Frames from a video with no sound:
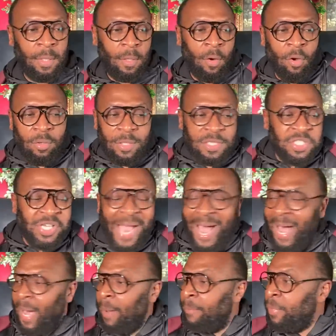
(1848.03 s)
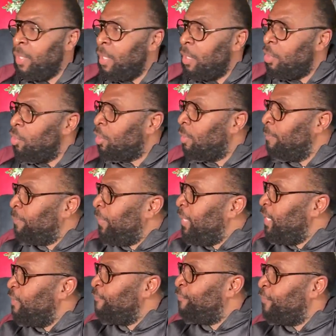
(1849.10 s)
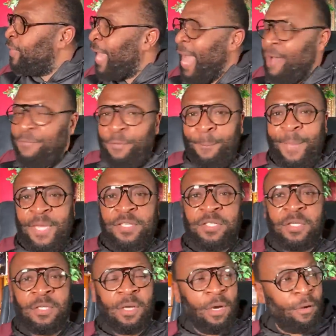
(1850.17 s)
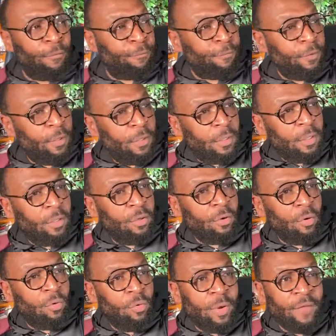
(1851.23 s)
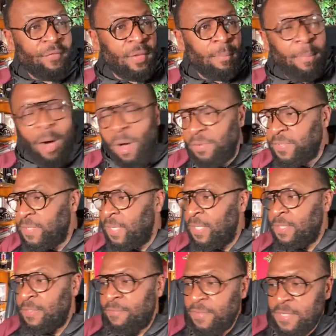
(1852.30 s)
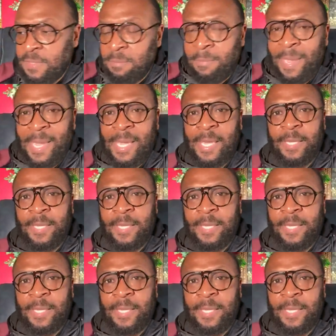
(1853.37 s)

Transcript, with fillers: on the job, you're competing for the affirmation of you know whoever the boss is, if he's a man.